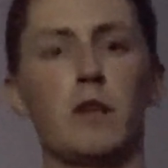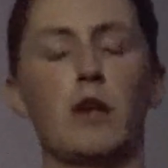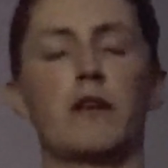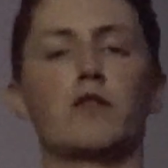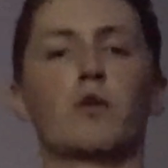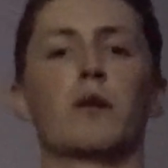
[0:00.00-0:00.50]

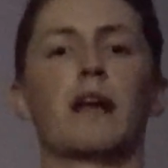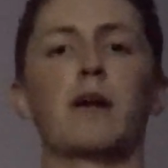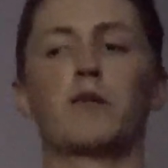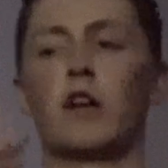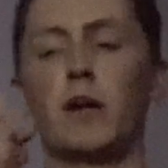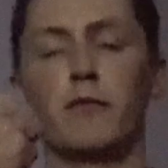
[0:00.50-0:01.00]
You have to
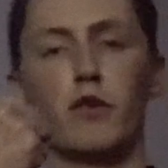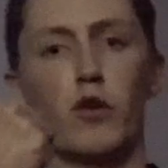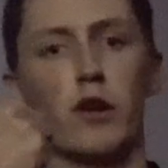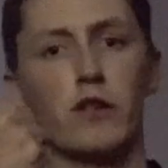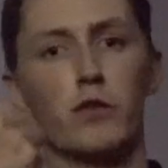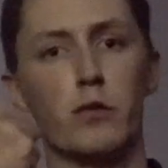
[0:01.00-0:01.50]
allow time for
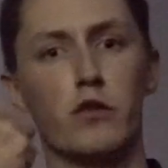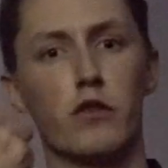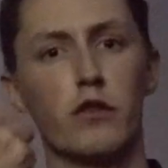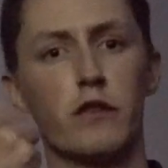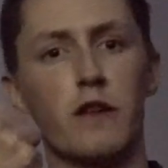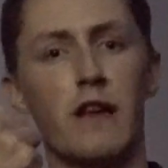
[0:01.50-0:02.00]
your eyes to
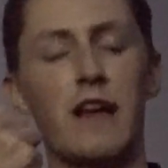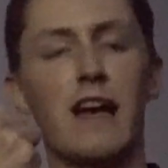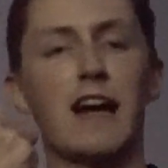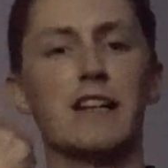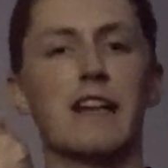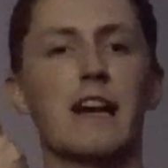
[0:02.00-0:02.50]
adjust,
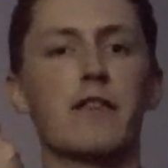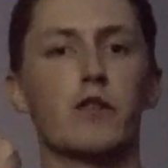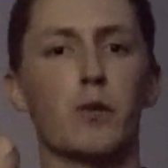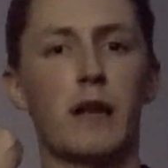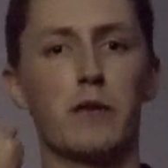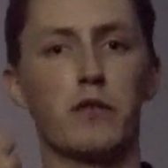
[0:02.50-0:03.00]
and you have
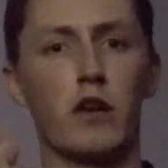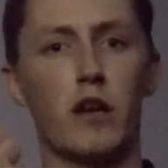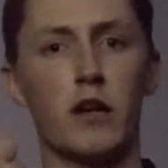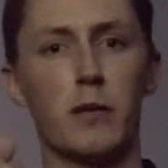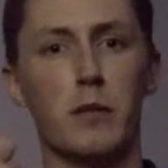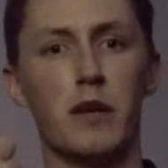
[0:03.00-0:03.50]
to allow
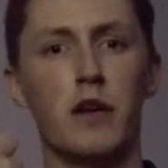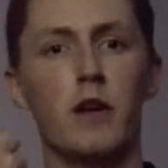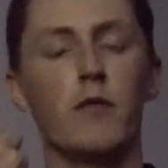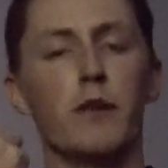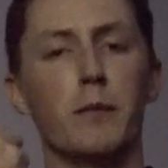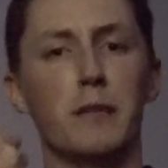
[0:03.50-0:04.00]
time
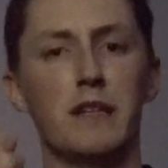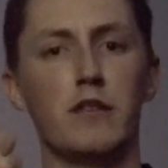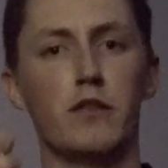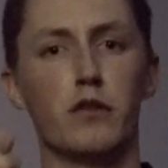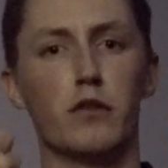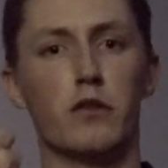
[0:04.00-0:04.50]
for the
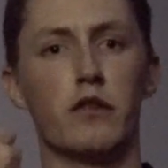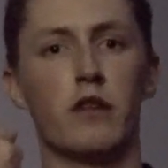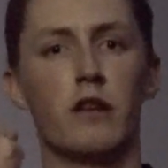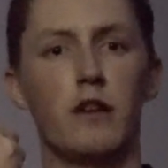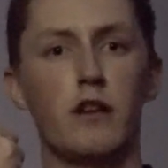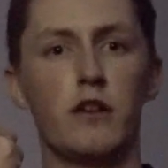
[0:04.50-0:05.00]
meteors
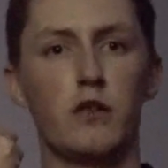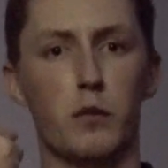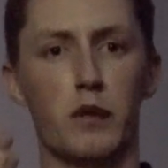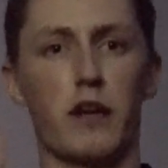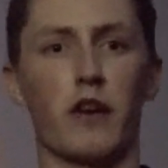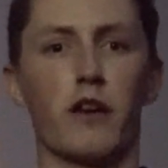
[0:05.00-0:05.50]

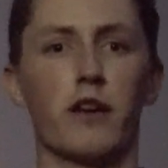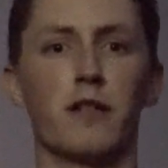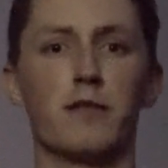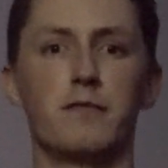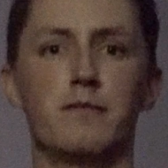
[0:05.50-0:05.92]
to occur.